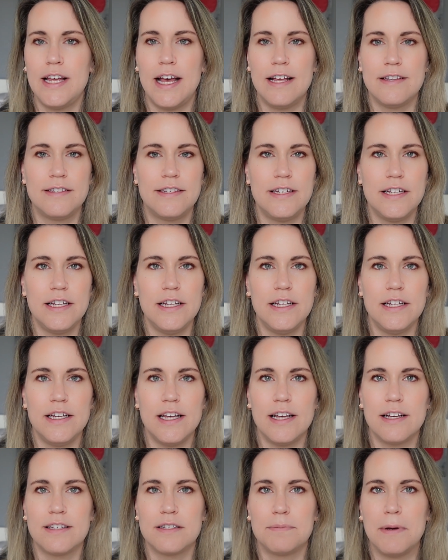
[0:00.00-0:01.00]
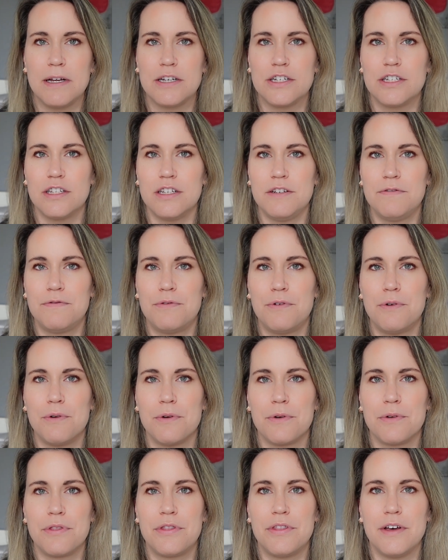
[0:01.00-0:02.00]
testing, especially
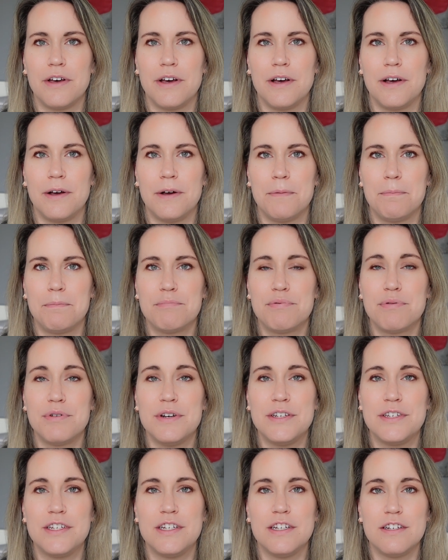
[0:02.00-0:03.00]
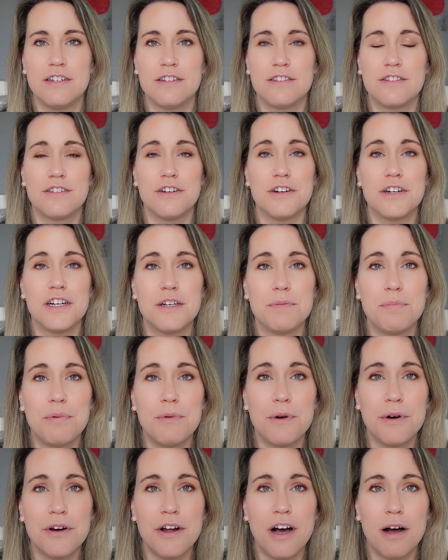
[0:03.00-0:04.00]
for the printed circuit
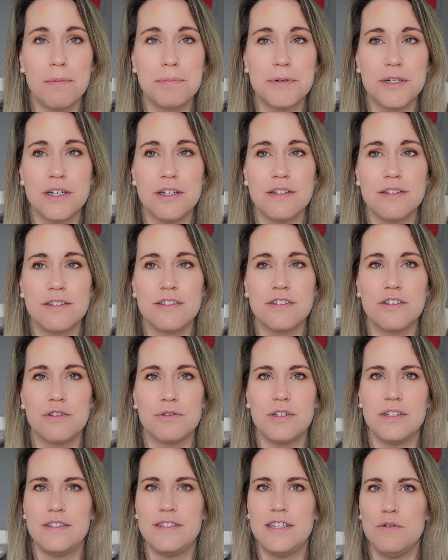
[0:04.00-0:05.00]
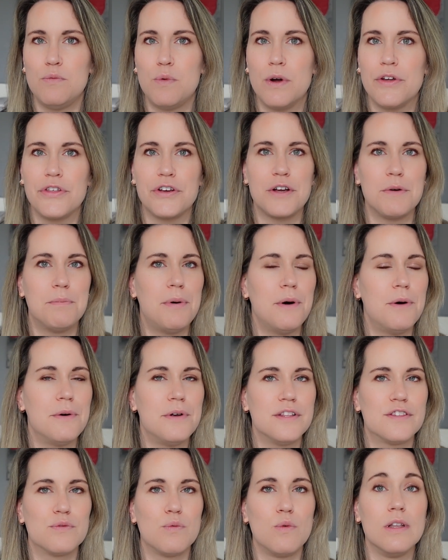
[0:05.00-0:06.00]
board options, so to see where the
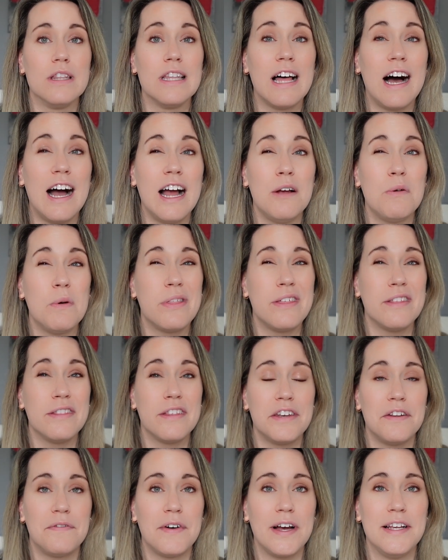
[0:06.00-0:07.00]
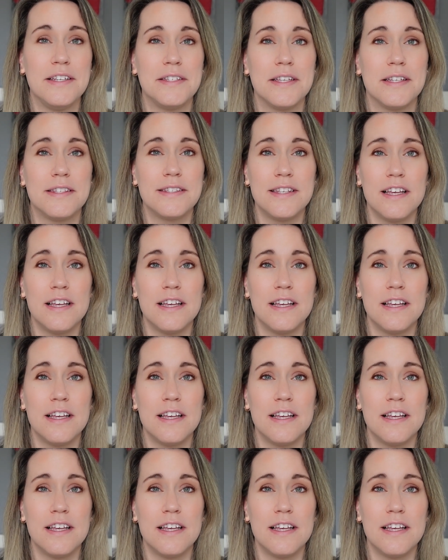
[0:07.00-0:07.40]
components will lie within the device